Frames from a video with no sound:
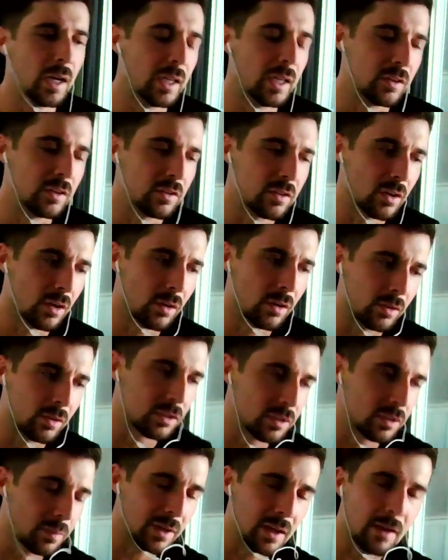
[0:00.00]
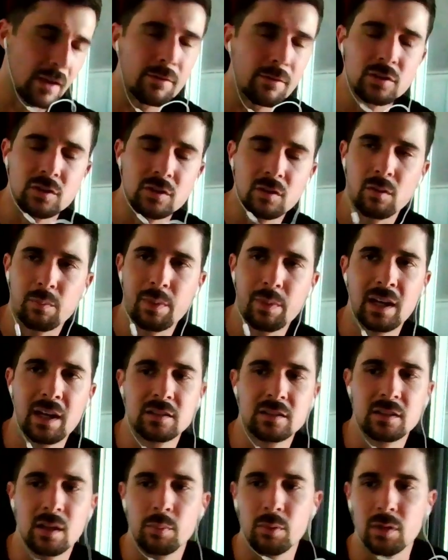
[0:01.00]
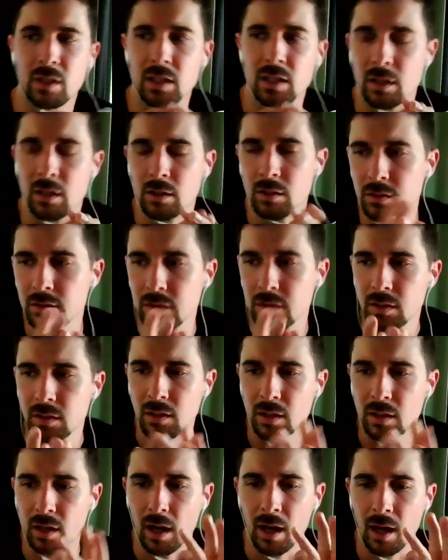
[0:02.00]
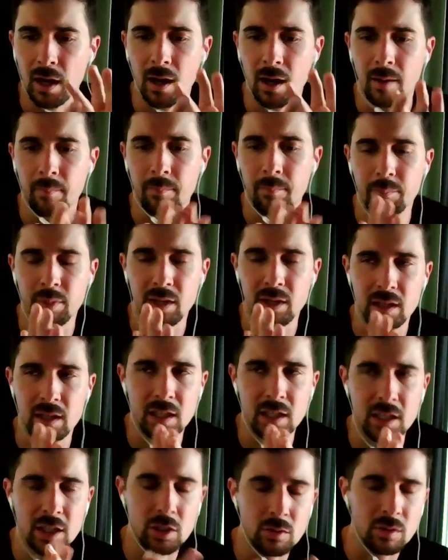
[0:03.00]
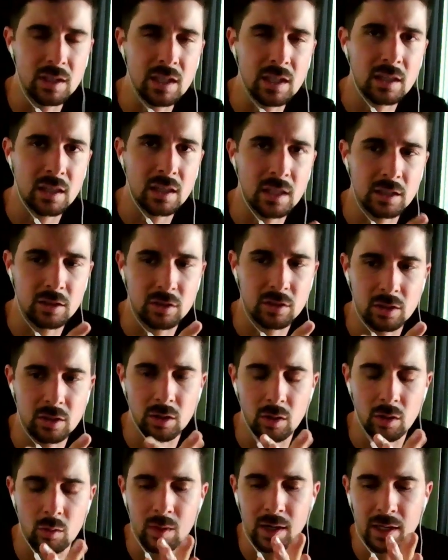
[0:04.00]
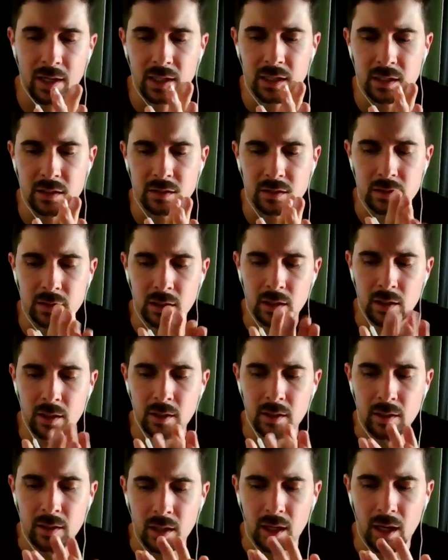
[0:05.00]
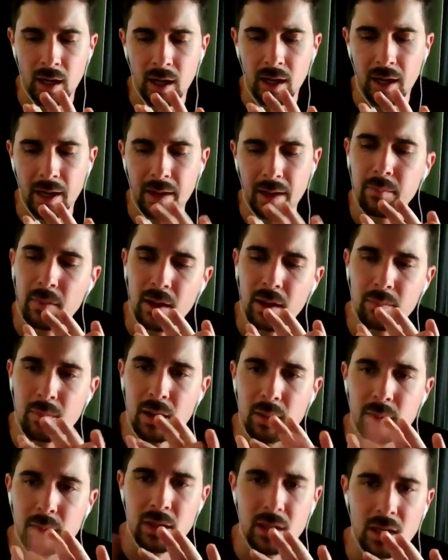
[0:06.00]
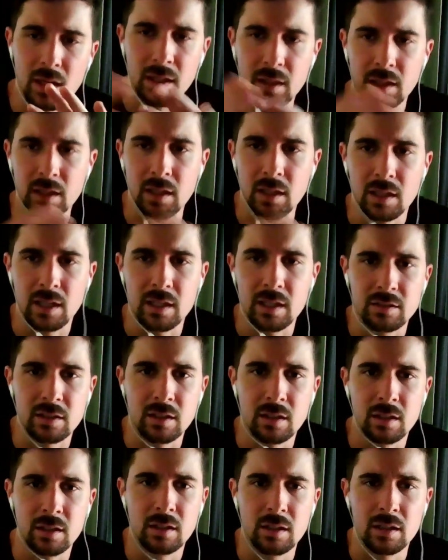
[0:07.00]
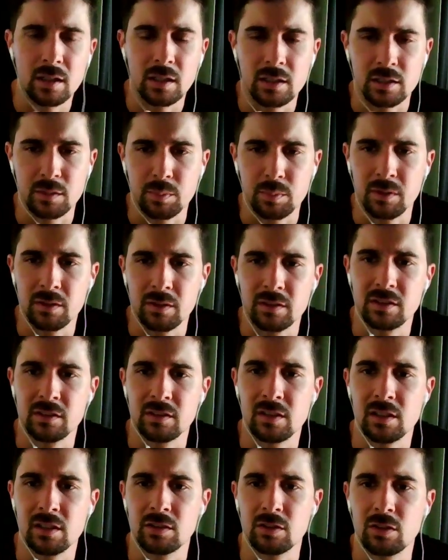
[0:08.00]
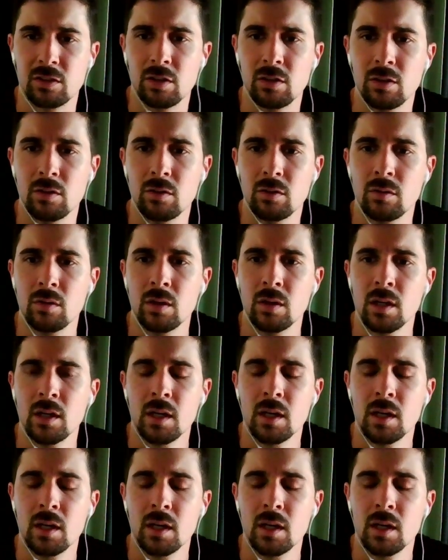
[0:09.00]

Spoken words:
And so those have been efforts of the past couple of years. But I think a unique thing to Hawaii is, and maybe I think Alaska experiences this too,